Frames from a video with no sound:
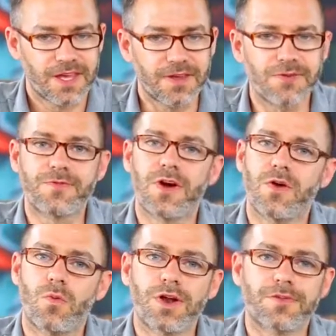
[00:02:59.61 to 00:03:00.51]
If you find
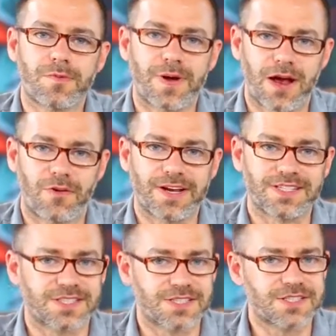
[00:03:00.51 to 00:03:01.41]
that one of the power
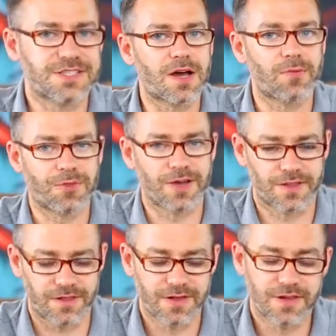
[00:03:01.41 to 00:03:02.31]
ratings double the
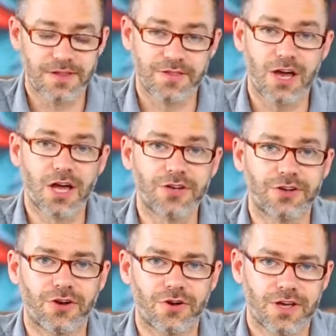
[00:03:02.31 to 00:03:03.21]
other, then the
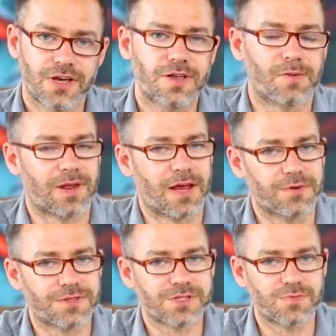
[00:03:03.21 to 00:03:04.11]
underdog, the player
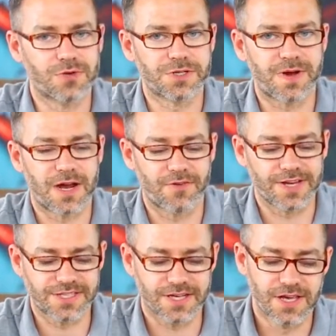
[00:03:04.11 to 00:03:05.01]
with the smallest power
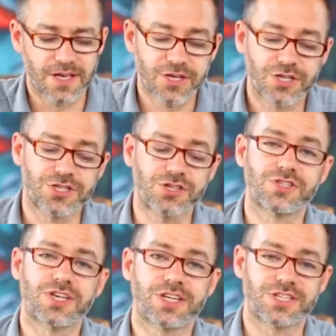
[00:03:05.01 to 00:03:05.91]
rating, can
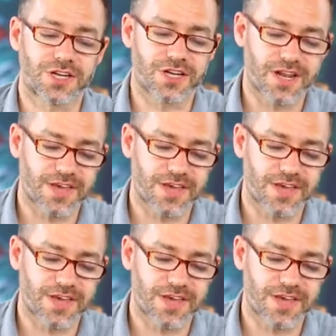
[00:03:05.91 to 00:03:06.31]
choose a sudden